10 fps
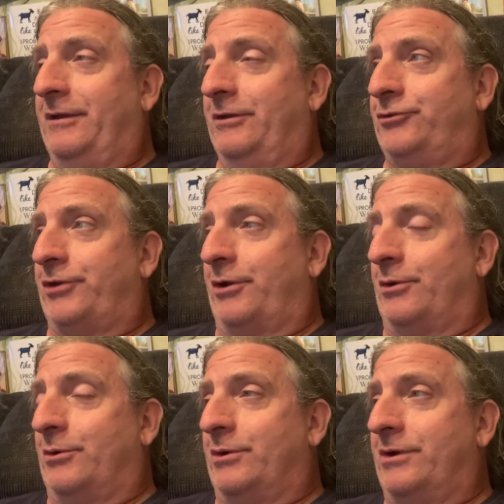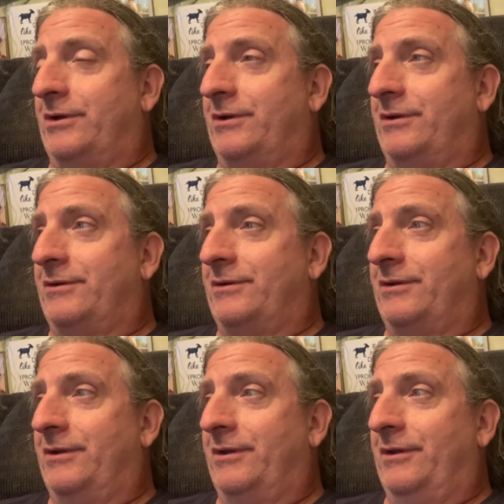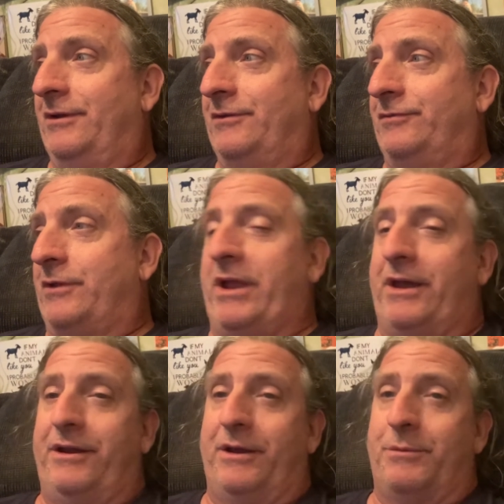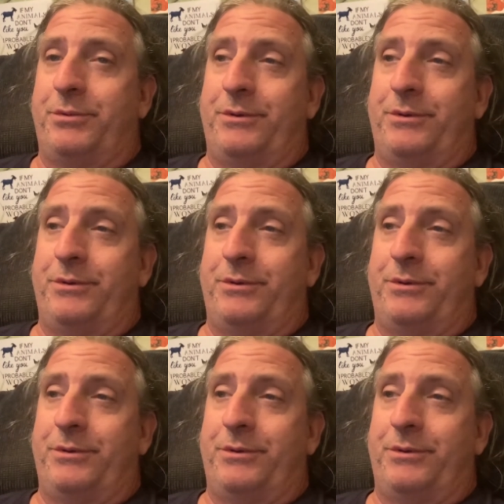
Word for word: so then we headed up